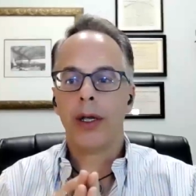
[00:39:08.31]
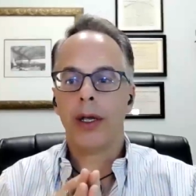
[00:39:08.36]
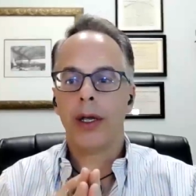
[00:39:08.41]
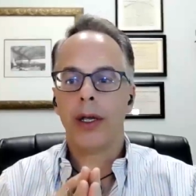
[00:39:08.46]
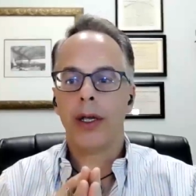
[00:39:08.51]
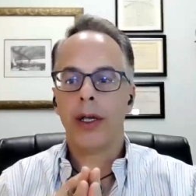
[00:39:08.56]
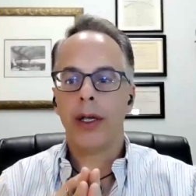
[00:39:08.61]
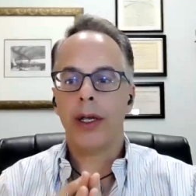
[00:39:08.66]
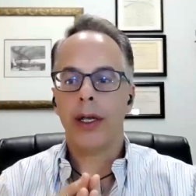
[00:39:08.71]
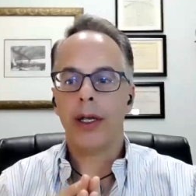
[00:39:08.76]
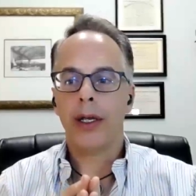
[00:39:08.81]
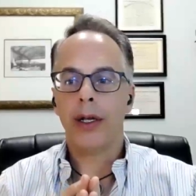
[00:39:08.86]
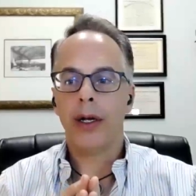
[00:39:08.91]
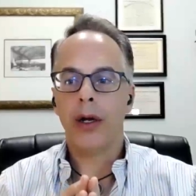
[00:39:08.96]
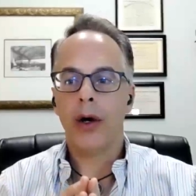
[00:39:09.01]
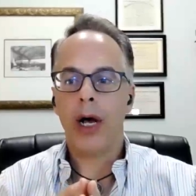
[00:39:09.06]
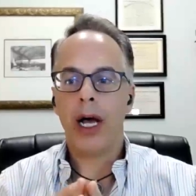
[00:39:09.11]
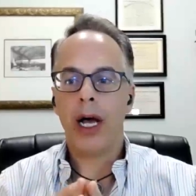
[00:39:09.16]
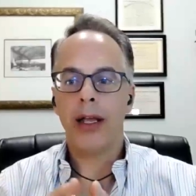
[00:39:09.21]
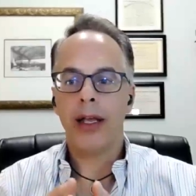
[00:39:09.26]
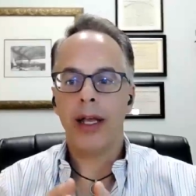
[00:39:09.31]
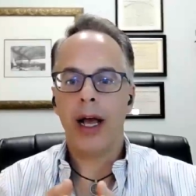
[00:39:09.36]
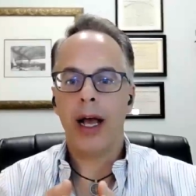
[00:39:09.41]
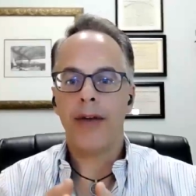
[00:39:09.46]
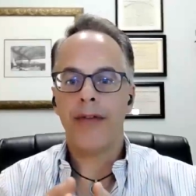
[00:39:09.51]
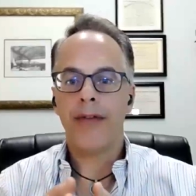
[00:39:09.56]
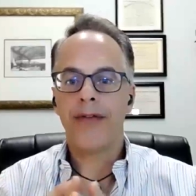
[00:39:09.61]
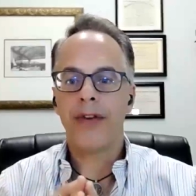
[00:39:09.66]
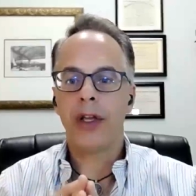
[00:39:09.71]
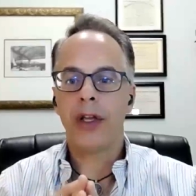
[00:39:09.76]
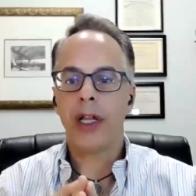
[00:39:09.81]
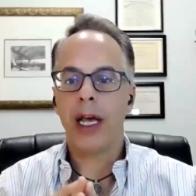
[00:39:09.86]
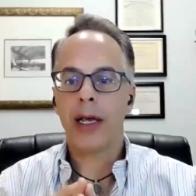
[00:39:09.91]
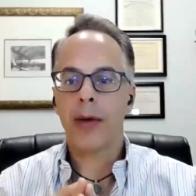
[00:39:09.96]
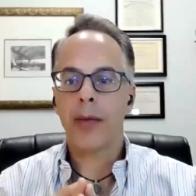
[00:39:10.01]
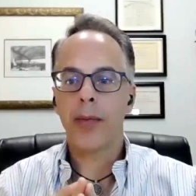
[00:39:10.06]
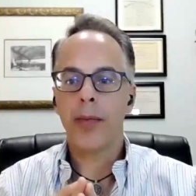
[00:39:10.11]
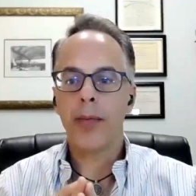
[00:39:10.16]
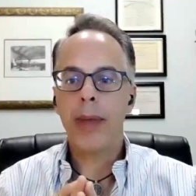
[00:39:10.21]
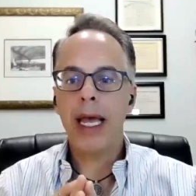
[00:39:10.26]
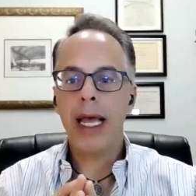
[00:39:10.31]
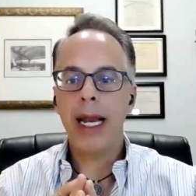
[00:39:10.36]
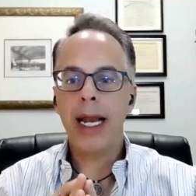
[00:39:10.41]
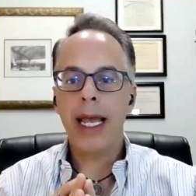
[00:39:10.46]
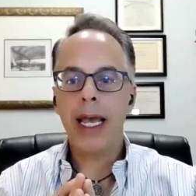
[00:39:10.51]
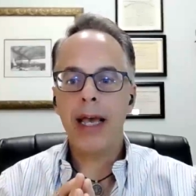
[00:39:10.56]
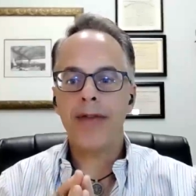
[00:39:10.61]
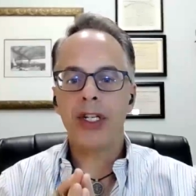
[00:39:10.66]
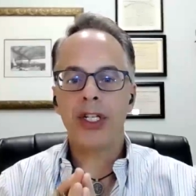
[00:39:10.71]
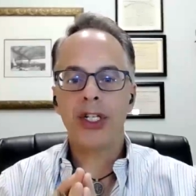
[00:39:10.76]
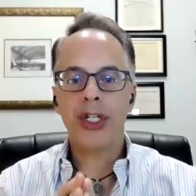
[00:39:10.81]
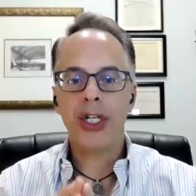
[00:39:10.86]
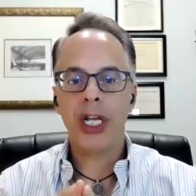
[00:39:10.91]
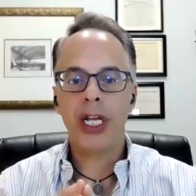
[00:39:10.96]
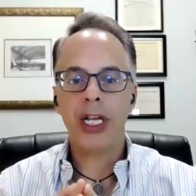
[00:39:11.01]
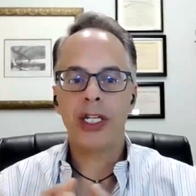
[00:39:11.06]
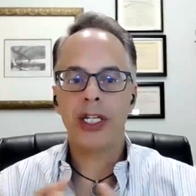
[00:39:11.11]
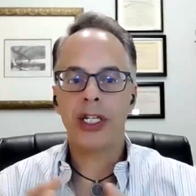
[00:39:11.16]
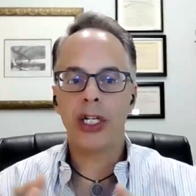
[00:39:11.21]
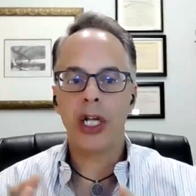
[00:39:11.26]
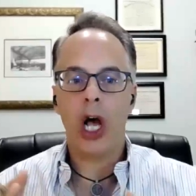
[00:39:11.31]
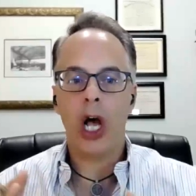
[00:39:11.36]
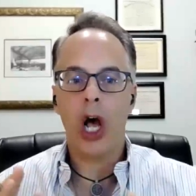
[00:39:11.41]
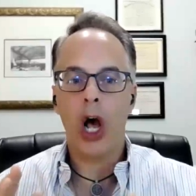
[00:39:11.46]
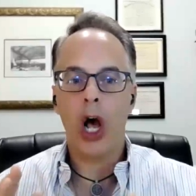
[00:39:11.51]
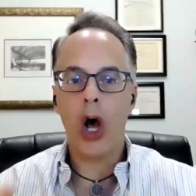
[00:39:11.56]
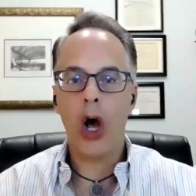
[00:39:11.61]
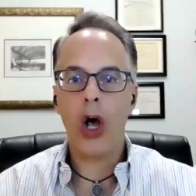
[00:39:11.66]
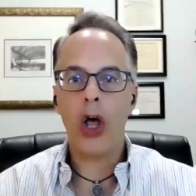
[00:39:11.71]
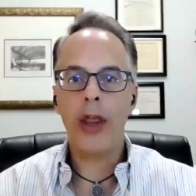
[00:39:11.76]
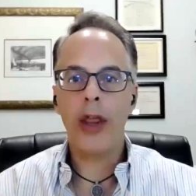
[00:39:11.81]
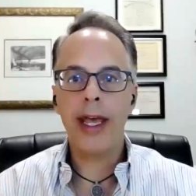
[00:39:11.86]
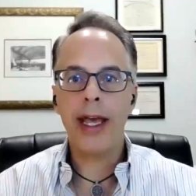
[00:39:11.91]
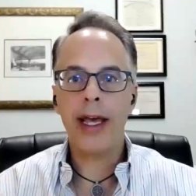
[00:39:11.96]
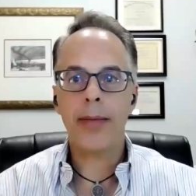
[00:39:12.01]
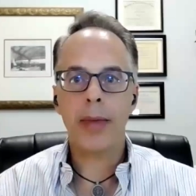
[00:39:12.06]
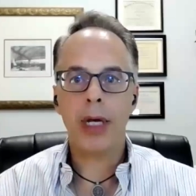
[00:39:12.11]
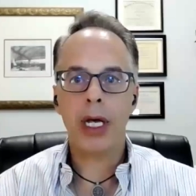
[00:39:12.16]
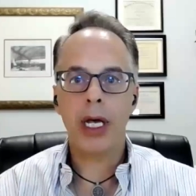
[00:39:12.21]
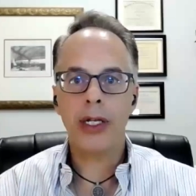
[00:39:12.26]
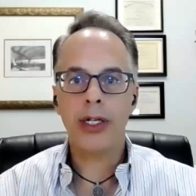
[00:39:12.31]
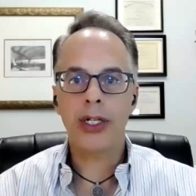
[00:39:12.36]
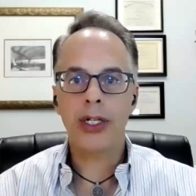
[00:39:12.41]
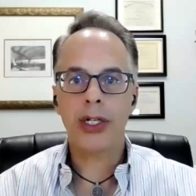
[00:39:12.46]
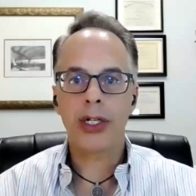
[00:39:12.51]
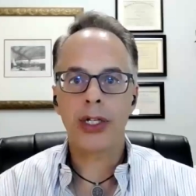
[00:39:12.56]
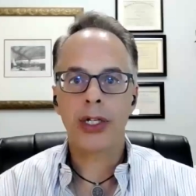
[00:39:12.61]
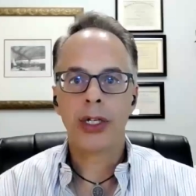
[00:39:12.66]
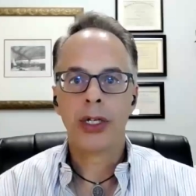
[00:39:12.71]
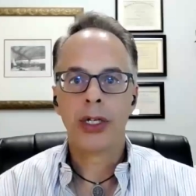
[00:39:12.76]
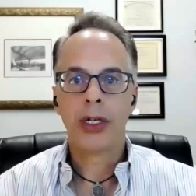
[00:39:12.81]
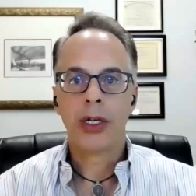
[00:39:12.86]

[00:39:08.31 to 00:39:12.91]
you know, I feel like men haven't changed all that much,